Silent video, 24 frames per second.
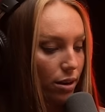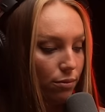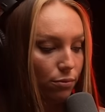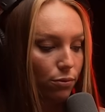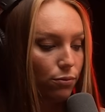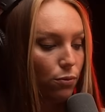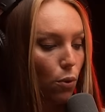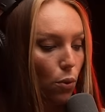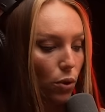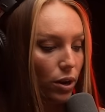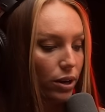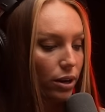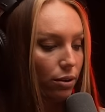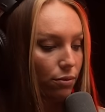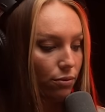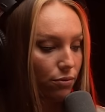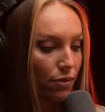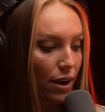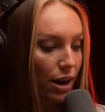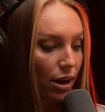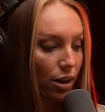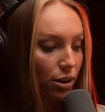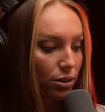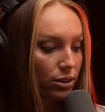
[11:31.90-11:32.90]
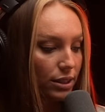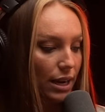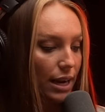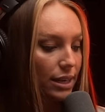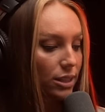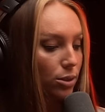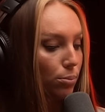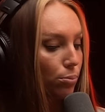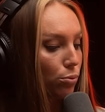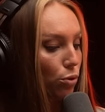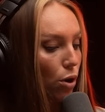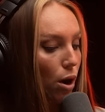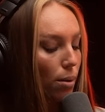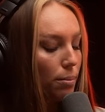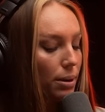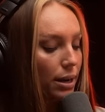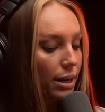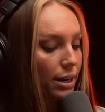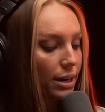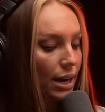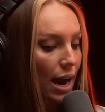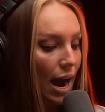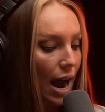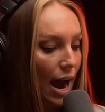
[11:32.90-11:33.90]
of Foreign Affairs as a
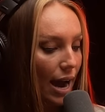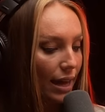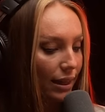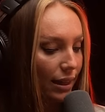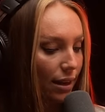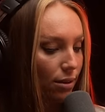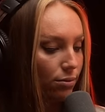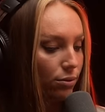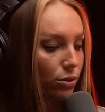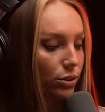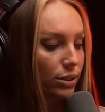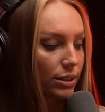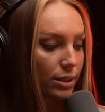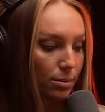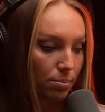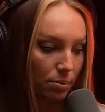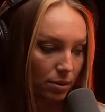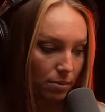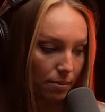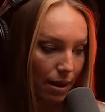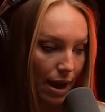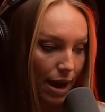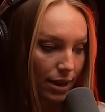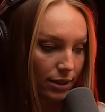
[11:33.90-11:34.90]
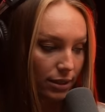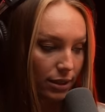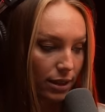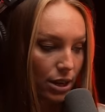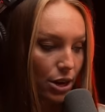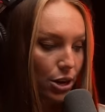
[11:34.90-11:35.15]
prominent high-level diplomat.